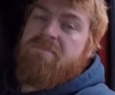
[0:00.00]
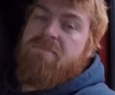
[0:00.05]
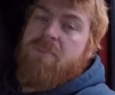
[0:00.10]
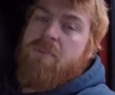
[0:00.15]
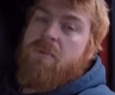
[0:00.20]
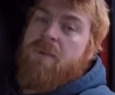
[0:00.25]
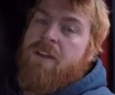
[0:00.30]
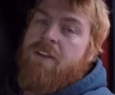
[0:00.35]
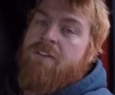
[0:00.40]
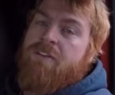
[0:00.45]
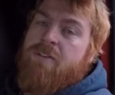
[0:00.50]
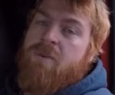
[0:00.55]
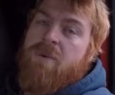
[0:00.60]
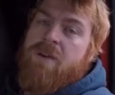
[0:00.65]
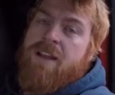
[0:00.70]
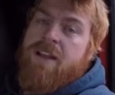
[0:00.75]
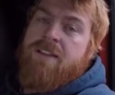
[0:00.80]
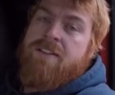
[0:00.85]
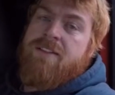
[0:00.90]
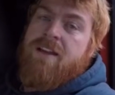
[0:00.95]
three or four
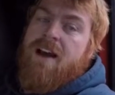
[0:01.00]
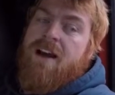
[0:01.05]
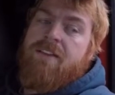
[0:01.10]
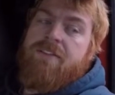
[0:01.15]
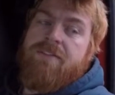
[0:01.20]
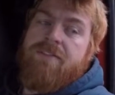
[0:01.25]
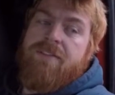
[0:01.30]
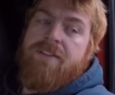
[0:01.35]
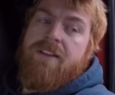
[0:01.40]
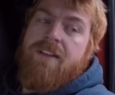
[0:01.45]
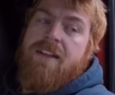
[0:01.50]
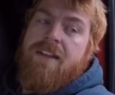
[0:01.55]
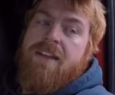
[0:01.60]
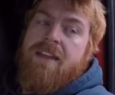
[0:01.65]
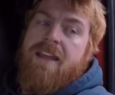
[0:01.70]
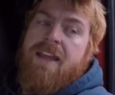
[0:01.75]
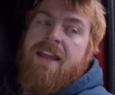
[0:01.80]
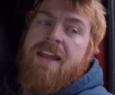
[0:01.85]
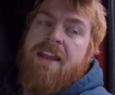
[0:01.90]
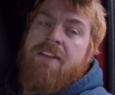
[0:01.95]
days off.
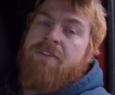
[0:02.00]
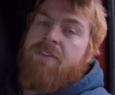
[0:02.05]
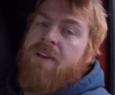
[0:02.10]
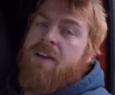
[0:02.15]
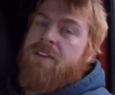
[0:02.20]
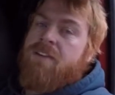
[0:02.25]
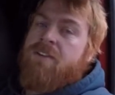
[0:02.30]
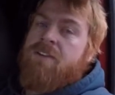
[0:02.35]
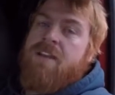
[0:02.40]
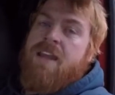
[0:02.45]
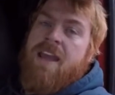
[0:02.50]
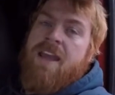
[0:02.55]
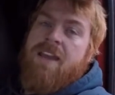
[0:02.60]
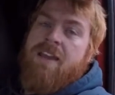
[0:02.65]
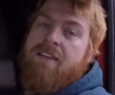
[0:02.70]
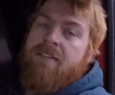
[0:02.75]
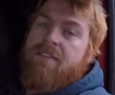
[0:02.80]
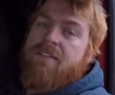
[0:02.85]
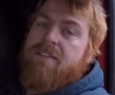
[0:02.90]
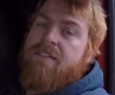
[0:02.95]
And every other
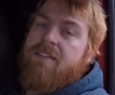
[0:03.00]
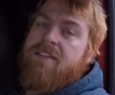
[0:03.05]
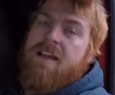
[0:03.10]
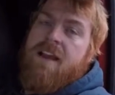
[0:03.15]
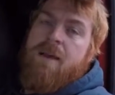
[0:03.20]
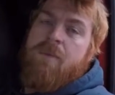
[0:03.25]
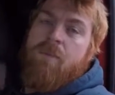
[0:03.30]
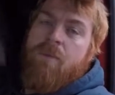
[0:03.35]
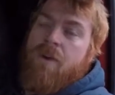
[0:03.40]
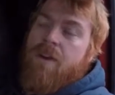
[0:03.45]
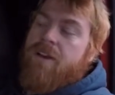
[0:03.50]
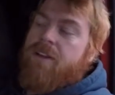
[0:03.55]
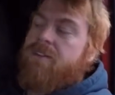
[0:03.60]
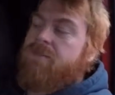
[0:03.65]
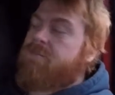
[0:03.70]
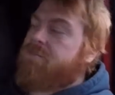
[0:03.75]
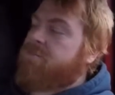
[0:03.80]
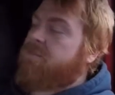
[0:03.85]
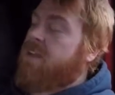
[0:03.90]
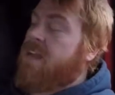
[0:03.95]
day, I'm running,
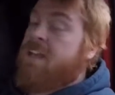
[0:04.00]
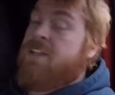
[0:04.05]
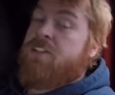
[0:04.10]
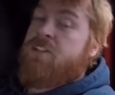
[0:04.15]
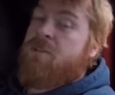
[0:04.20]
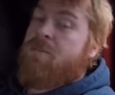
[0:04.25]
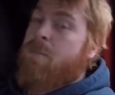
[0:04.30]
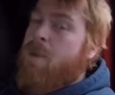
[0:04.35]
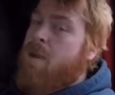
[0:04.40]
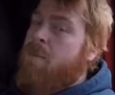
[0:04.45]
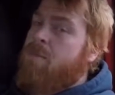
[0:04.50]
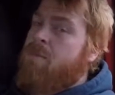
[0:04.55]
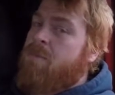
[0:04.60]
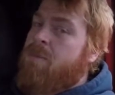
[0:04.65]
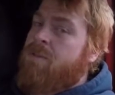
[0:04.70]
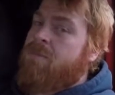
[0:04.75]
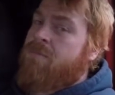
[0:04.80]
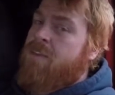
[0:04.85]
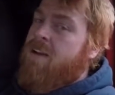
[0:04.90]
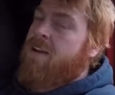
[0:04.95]
as you'll
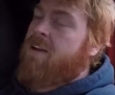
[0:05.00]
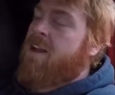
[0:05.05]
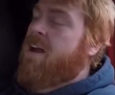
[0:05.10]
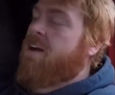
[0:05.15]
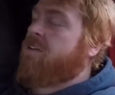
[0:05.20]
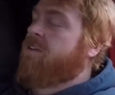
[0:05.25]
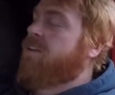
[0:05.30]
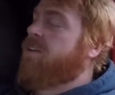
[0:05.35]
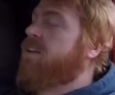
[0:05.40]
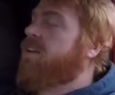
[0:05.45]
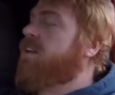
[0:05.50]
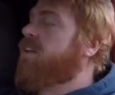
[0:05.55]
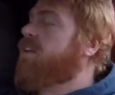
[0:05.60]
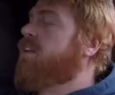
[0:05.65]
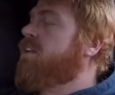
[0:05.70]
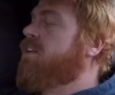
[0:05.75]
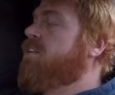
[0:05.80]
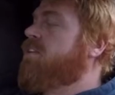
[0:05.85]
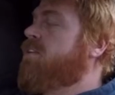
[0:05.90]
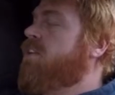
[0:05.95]
probably find out.
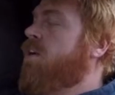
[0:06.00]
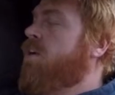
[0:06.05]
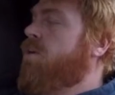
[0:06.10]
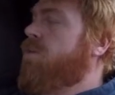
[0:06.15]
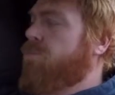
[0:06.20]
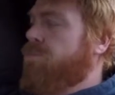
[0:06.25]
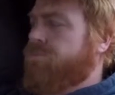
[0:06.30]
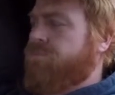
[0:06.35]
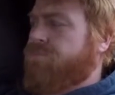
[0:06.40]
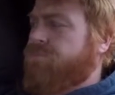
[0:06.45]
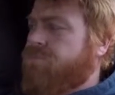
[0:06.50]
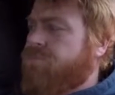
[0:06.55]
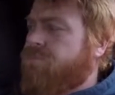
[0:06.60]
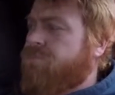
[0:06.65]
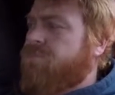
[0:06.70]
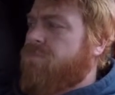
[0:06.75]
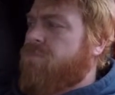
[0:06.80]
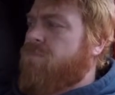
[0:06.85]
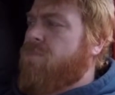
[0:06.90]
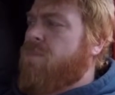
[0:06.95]
So
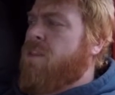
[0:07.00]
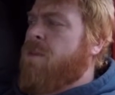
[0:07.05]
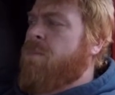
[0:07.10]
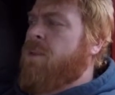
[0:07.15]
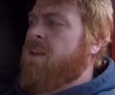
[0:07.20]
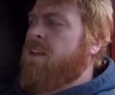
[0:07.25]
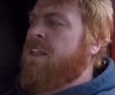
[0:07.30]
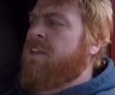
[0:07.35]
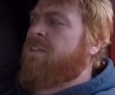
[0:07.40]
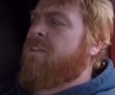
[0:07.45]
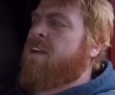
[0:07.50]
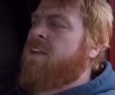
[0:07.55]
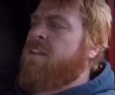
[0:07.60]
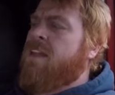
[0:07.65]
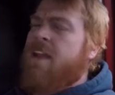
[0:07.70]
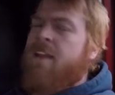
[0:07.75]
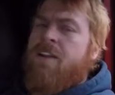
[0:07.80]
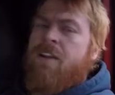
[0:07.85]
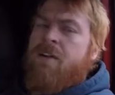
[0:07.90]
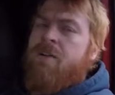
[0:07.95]
I'm going to leave it on
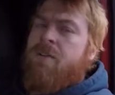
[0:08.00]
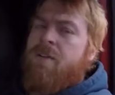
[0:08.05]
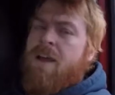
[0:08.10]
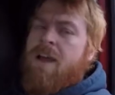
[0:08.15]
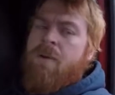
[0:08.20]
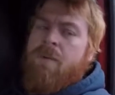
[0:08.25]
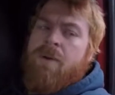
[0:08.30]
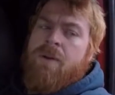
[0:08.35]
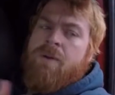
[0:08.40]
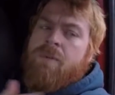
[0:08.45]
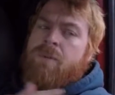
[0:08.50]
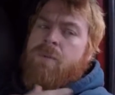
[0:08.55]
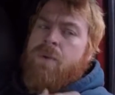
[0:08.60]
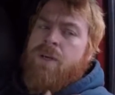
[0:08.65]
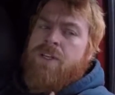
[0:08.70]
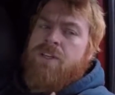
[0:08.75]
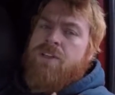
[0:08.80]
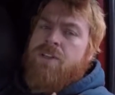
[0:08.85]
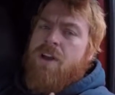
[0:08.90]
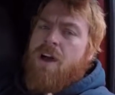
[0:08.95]
that note. I want to
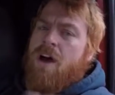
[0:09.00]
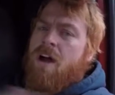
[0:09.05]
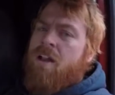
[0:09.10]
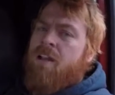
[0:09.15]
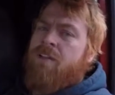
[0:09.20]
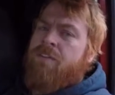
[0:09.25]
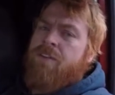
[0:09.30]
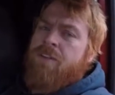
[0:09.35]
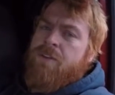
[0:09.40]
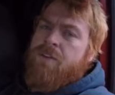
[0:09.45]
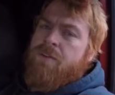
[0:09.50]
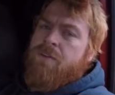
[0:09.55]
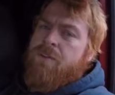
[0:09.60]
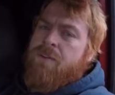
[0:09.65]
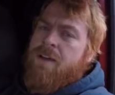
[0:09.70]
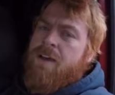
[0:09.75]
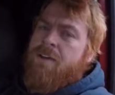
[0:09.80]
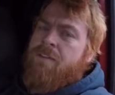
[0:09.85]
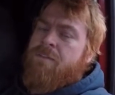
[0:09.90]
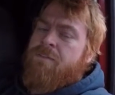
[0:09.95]
wish all of you
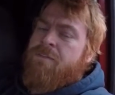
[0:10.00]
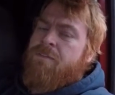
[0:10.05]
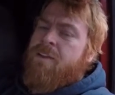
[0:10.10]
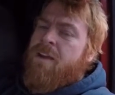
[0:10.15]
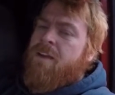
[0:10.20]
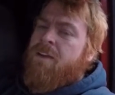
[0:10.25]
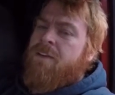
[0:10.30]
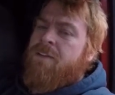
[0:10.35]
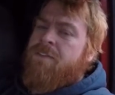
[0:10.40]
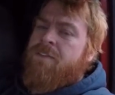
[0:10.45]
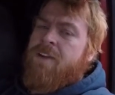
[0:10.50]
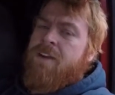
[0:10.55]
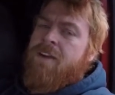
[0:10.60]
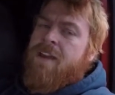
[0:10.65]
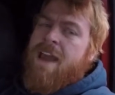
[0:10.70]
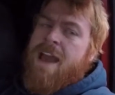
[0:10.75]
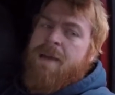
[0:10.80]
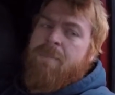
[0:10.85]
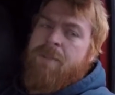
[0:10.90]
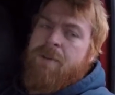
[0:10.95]
a very, very
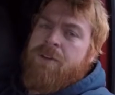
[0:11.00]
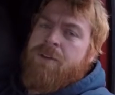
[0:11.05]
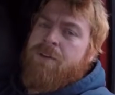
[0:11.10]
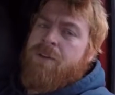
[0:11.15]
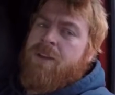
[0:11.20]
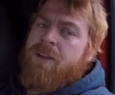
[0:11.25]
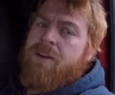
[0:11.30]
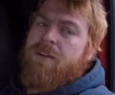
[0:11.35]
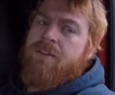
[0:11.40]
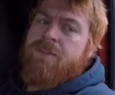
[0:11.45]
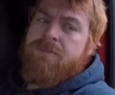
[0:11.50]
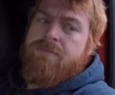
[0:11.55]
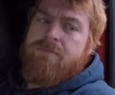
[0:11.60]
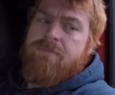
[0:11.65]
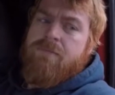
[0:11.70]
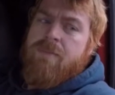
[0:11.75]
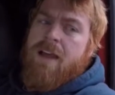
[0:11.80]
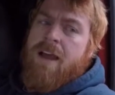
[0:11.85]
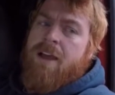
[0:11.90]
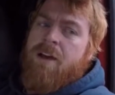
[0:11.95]
happy new year.
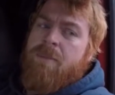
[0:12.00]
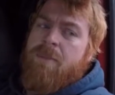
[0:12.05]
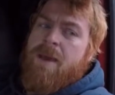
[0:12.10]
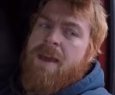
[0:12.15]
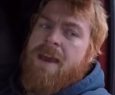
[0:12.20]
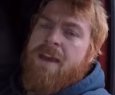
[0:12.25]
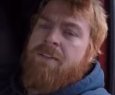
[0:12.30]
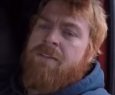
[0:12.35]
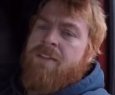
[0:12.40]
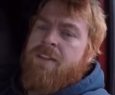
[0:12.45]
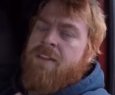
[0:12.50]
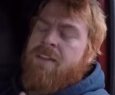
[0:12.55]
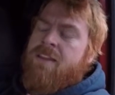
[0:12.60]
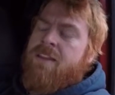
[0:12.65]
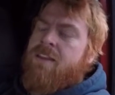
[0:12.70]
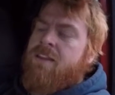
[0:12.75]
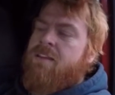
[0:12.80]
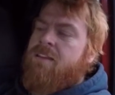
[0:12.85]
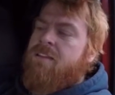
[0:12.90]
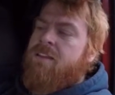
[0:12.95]
I hope
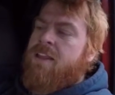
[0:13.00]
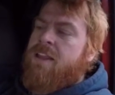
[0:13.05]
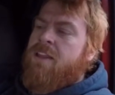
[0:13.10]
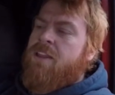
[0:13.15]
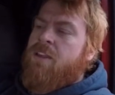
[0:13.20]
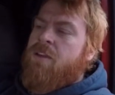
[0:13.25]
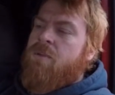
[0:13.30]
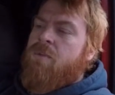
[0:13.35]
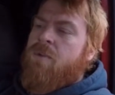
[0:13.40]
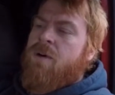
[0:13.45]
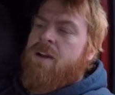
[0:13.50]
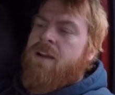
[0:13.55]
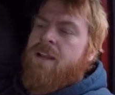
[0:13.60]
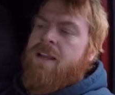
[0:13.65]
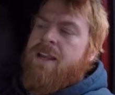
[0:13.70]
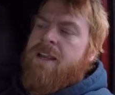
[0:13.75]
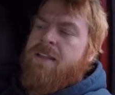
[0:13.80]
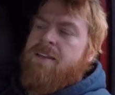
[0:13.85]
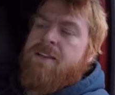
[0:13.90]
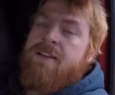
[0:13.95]
everything that you want to
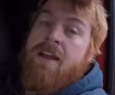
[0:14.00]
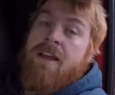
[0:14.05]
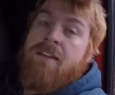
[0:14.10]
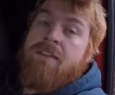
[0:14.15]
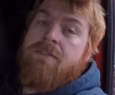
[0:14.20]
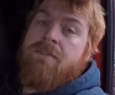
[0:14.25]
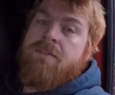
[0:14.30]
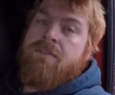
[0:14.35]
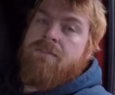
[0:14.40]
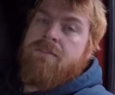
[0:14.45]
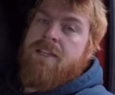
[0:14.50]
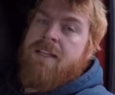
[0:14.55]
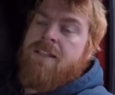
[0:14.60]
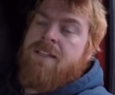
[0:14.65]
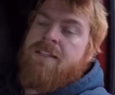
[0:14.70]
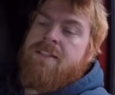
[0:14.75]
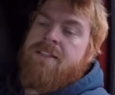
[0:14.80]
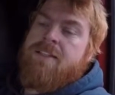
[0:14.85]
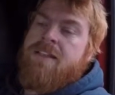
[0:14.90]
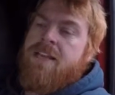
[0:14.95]
get done in
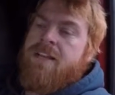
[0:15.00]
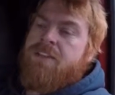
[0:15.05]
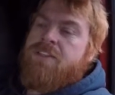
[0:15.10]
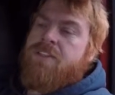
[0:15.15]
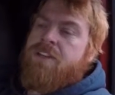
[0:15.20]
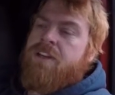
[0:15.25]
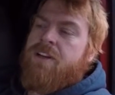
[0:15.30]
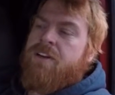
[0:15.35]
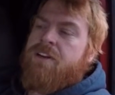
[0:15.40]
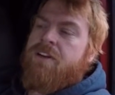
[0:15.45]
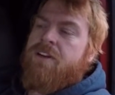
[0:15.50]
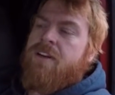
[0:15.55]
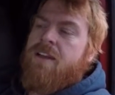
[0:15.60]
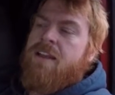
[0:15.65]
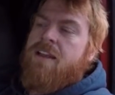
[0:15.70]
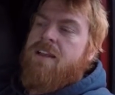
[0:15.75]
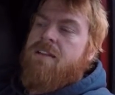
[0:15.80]
this next year